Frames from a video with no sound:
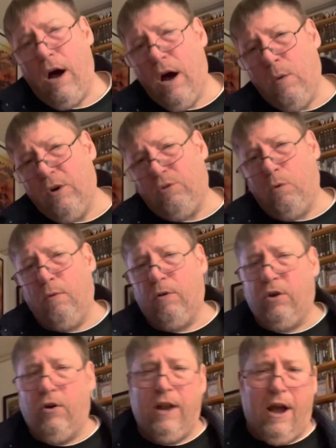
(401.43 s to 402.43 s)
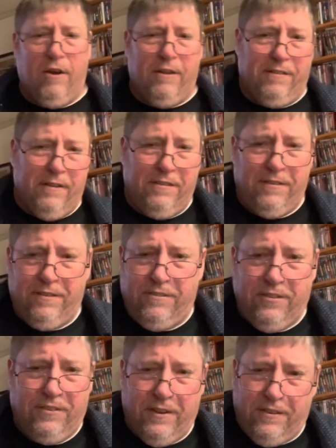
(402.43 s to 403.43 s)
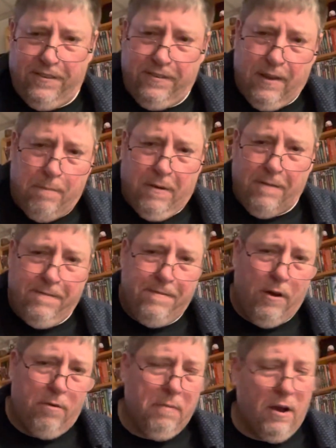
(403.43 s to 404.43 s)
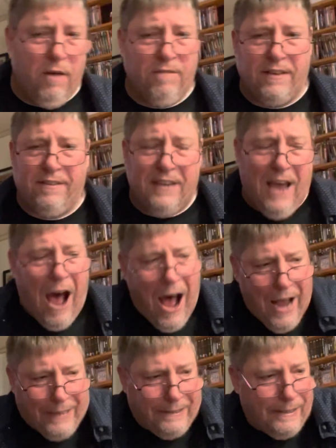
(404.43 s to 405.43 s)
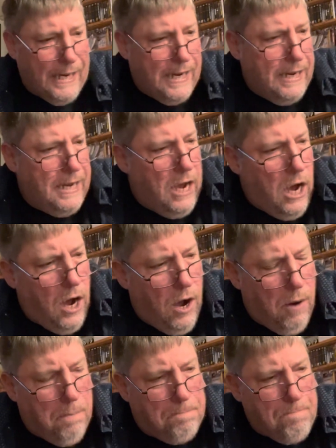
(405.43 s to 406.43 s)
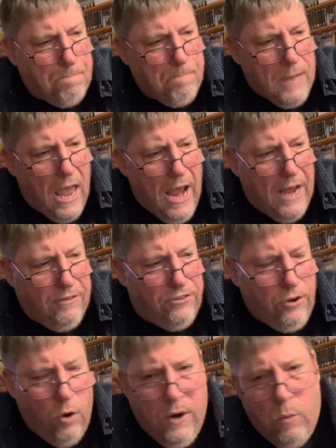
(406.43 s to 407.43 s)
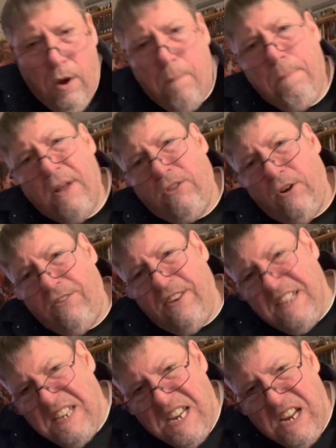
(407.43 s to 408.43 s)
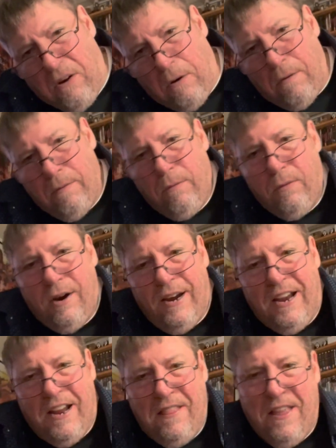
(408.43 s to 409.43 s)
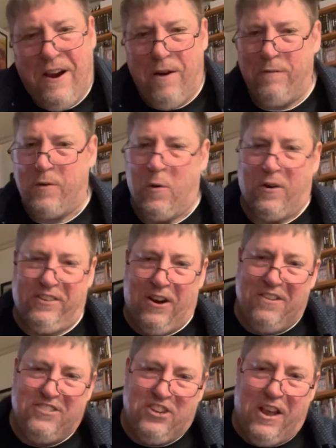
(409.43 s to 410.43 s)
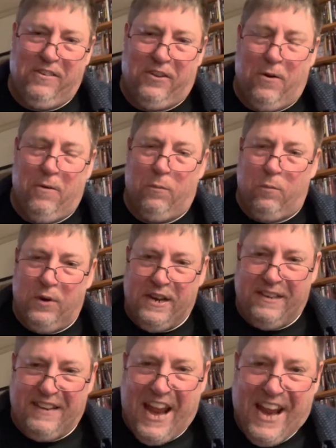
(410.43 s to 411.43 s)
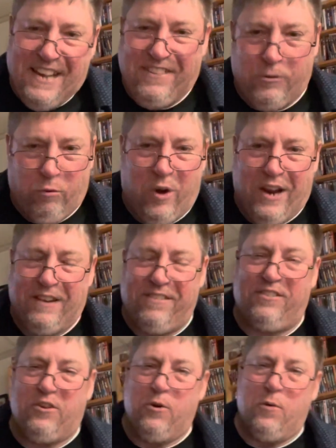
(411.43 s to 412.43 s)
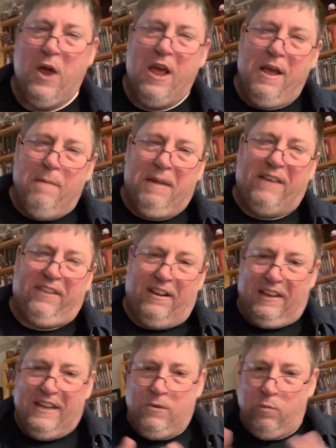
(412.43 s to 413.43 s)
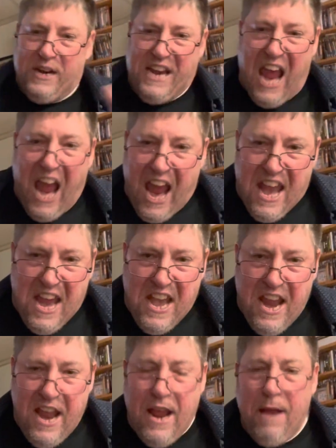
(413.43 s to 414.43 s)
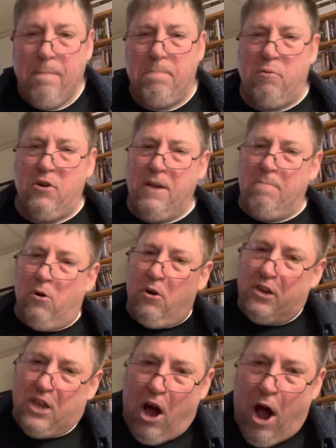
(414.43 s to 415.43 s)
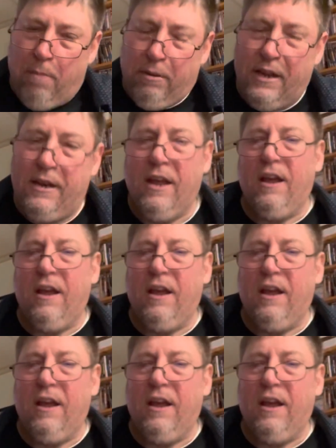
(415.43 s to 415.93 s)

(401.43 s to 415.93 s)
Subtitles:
which will go down as just a seminal film of its kind. And so he will, but there's a deal right in there. Of course, Argento retains rights to basically re-edit it, put in more Goblin,